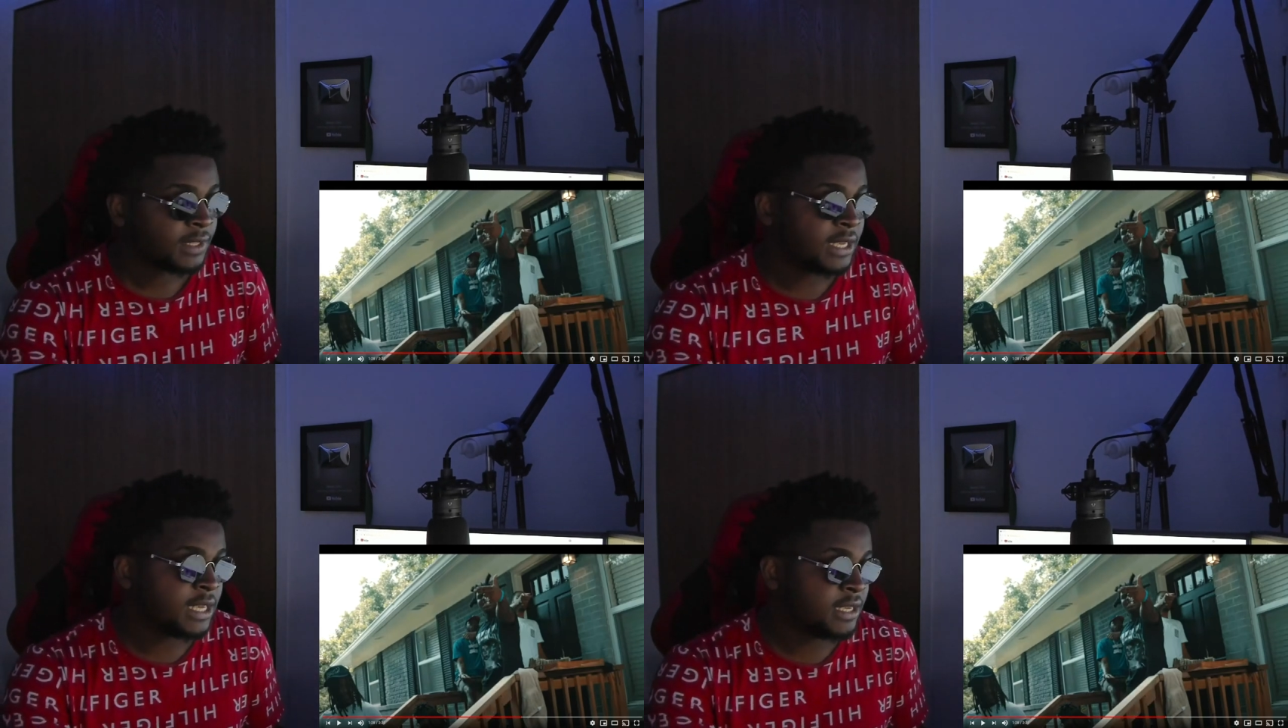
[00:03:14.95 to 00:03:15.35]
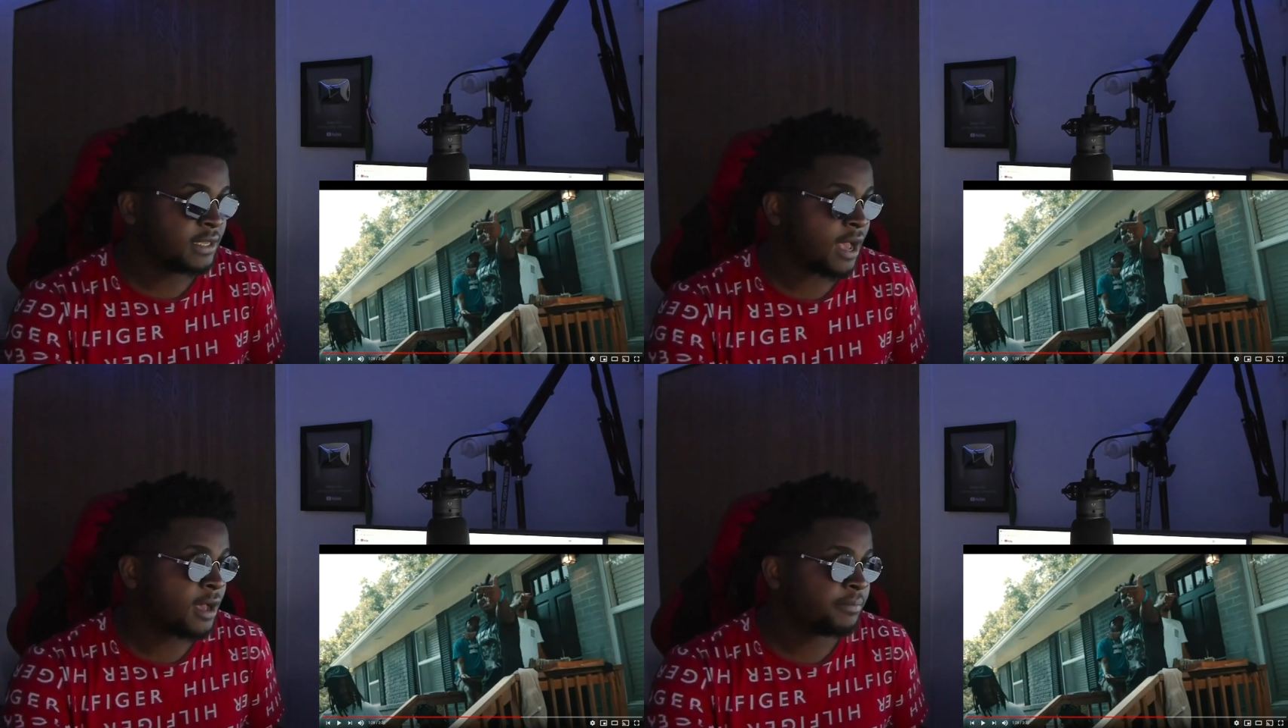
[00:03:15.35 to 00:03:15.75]

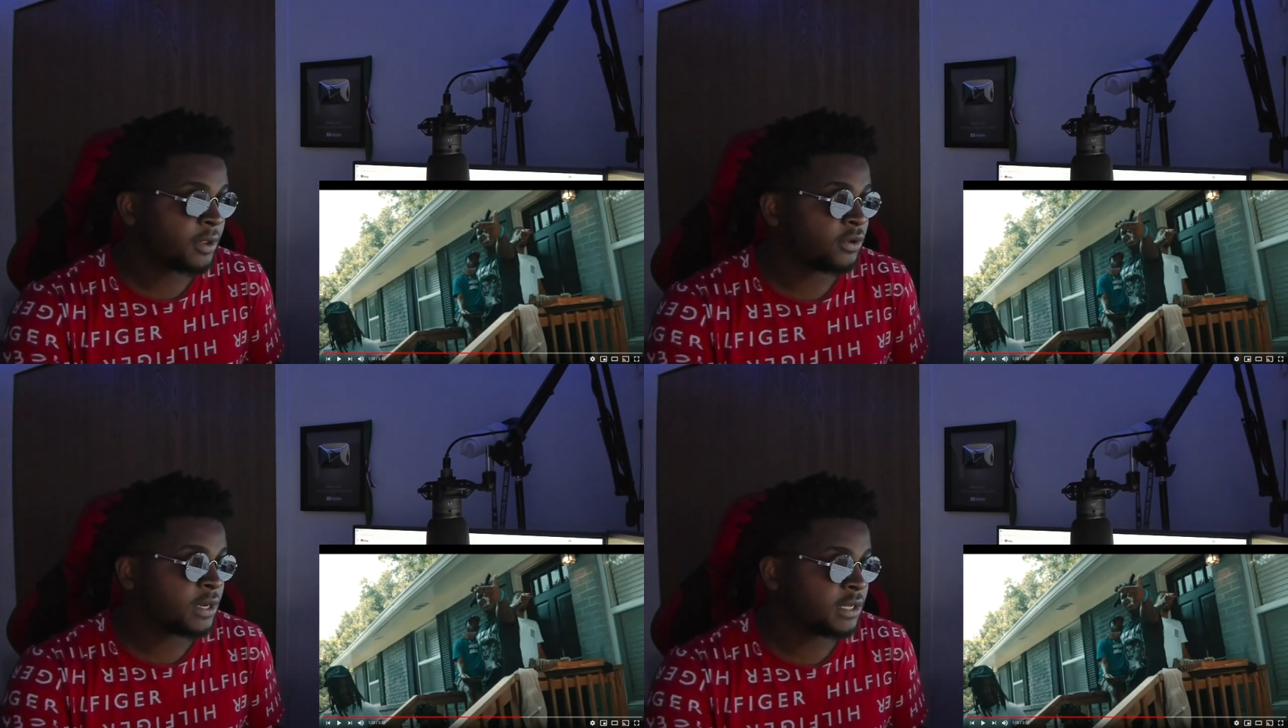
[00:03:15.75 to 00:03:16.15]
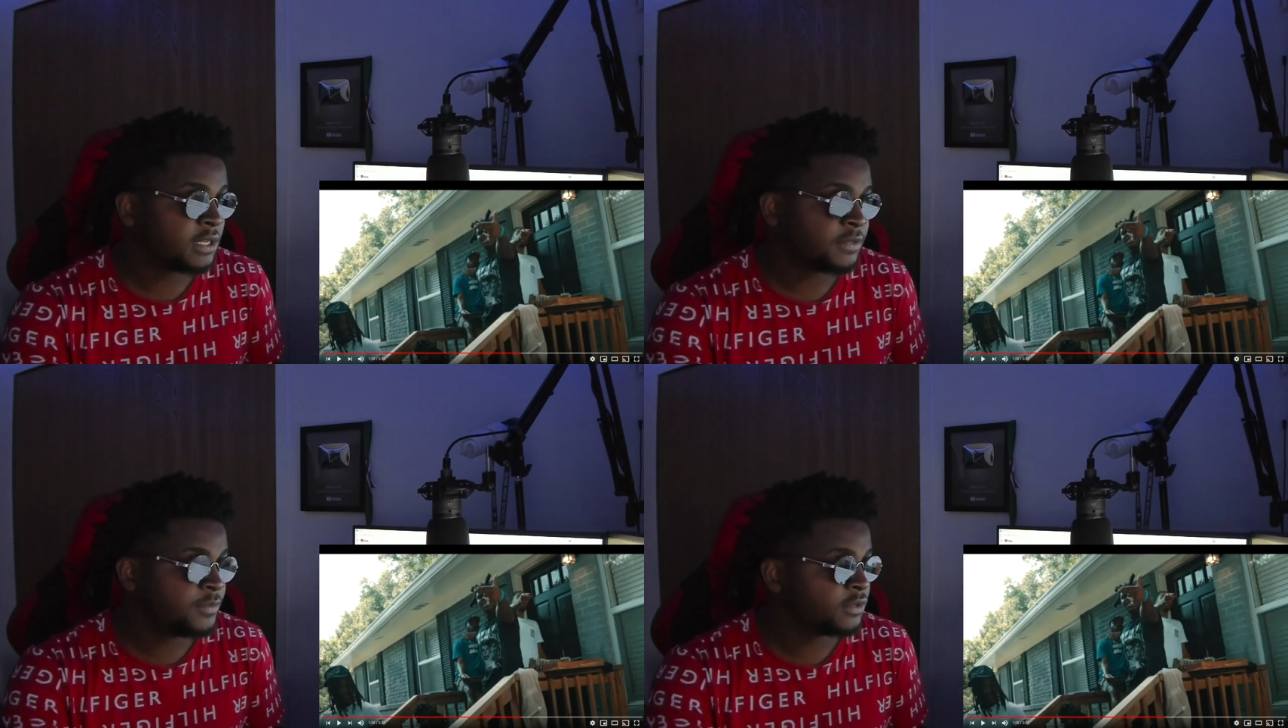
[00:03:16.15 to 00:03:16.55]
he uploaded
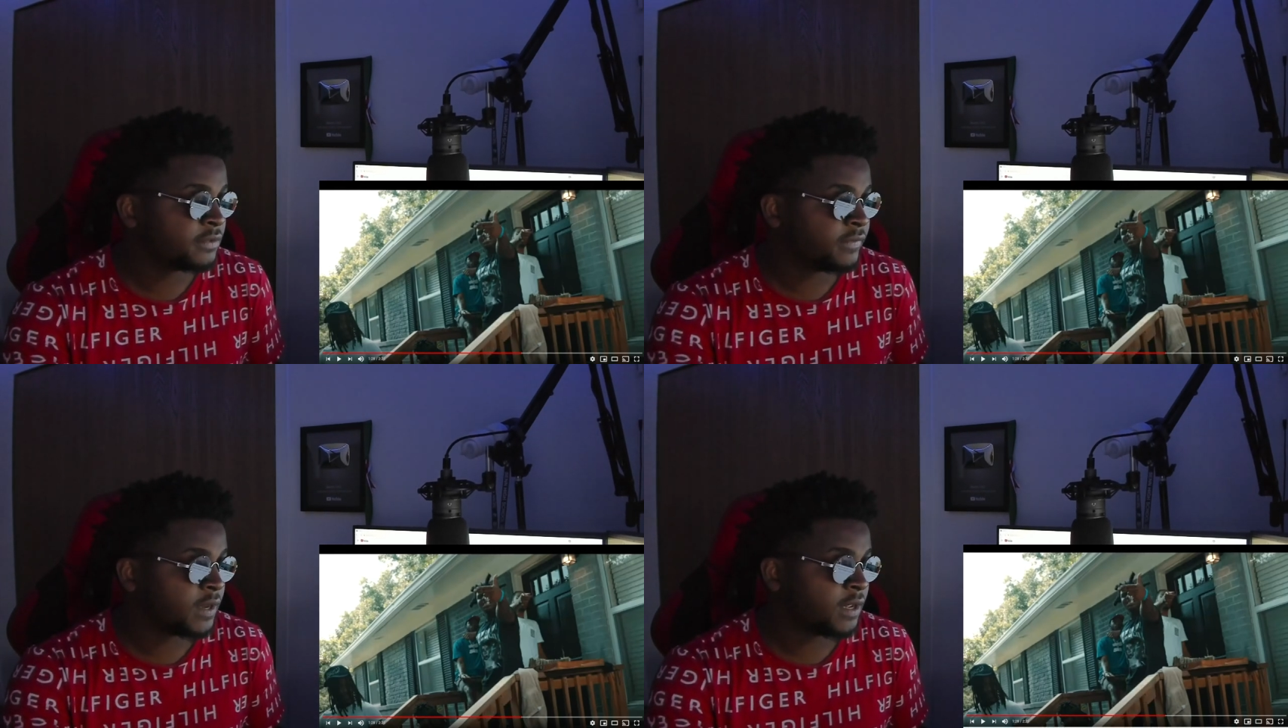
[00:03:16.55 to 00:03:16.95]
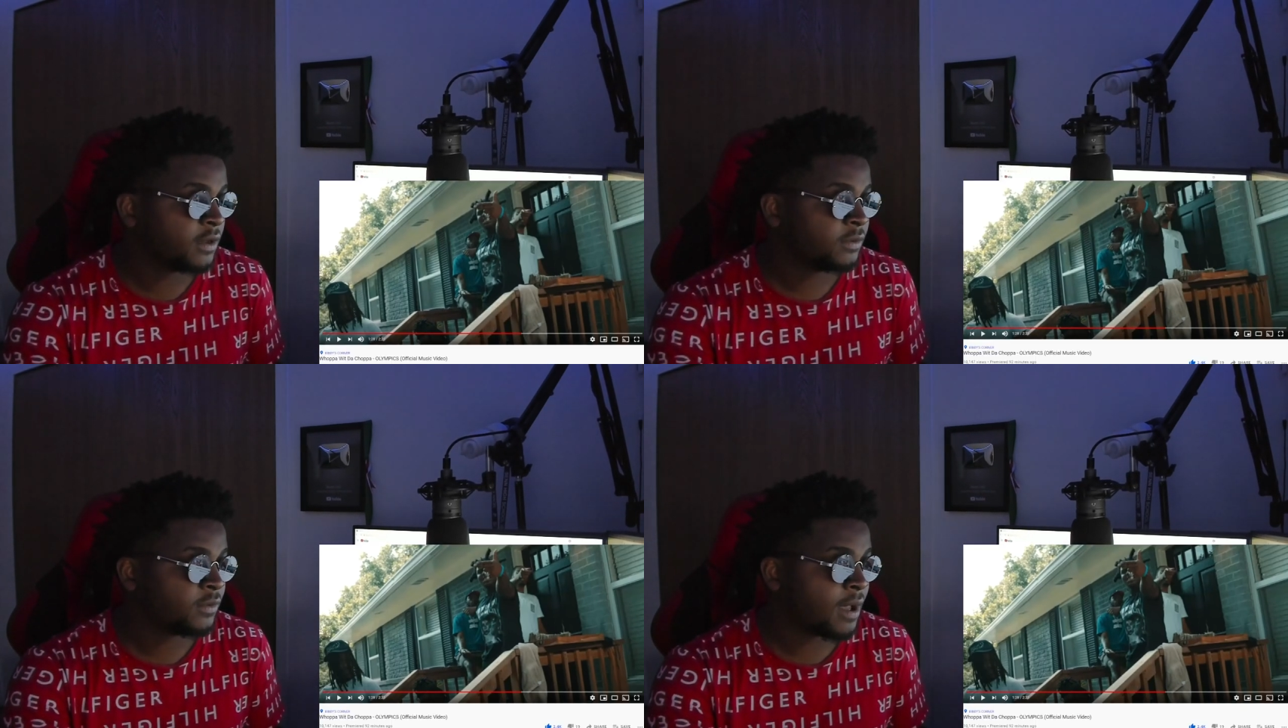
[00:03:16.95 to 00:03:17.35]
this music
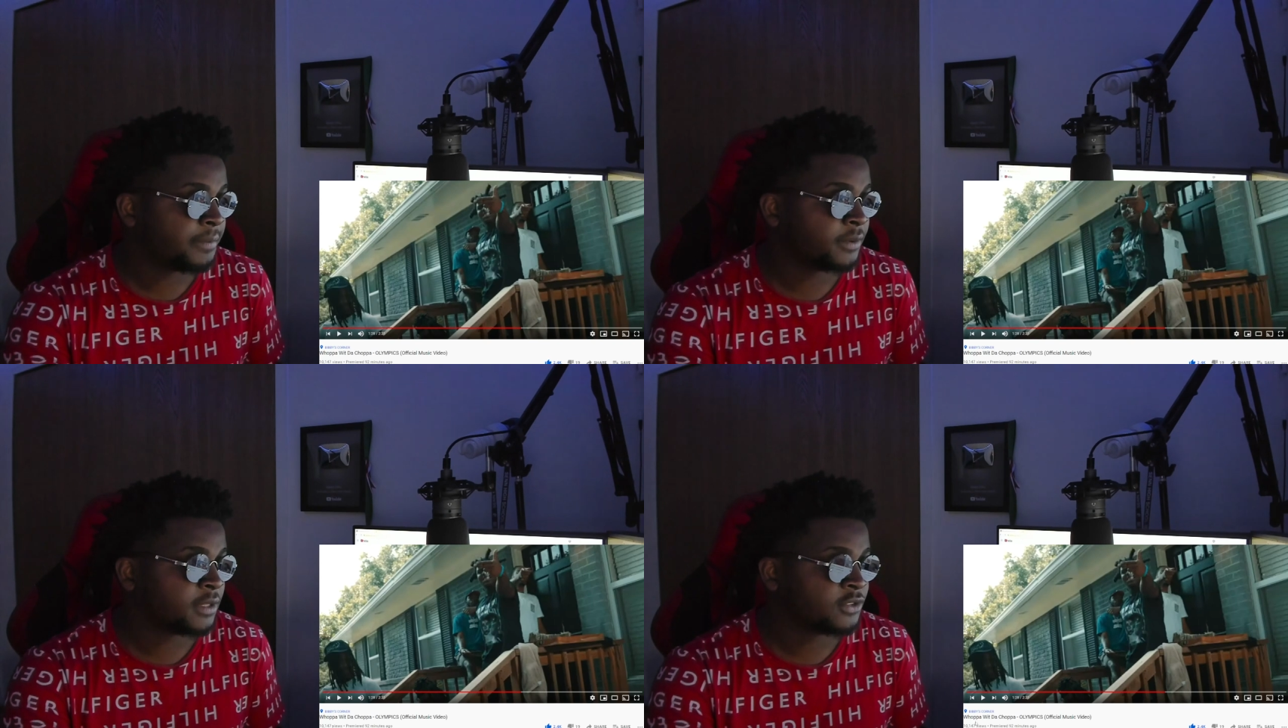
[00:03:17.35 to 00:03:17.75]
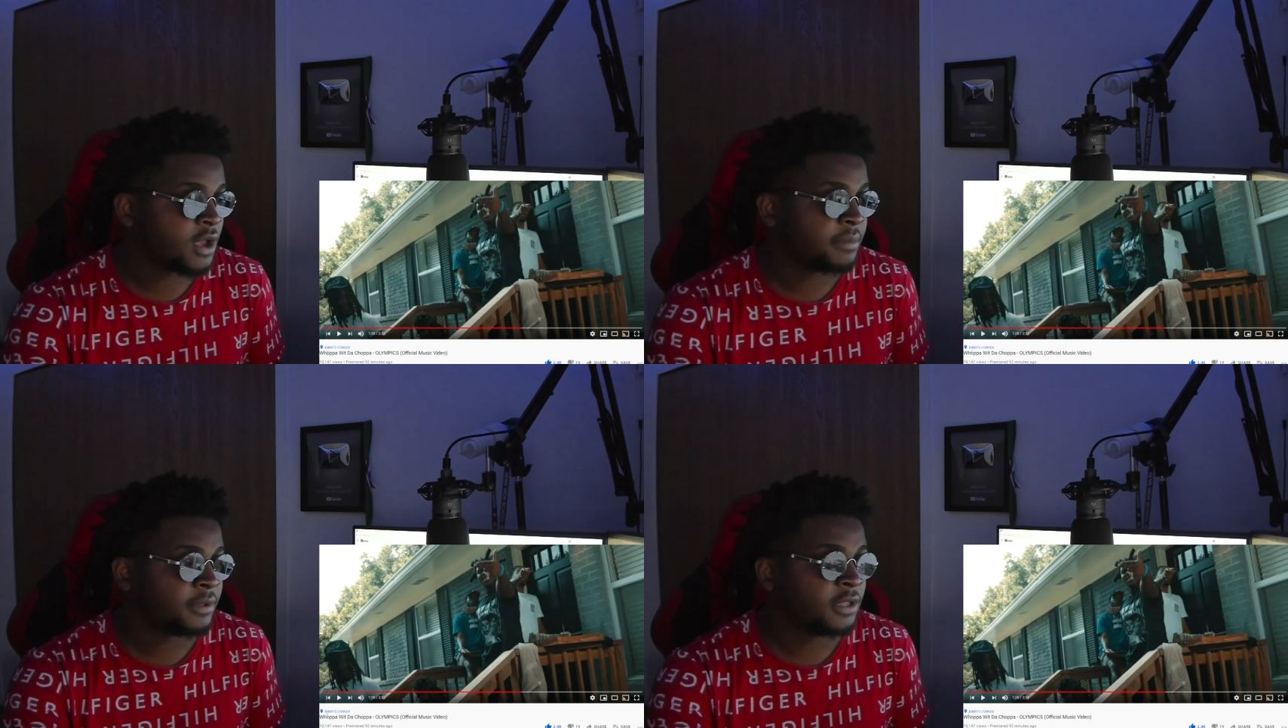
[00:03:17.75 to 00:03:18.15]
video while I put the chop,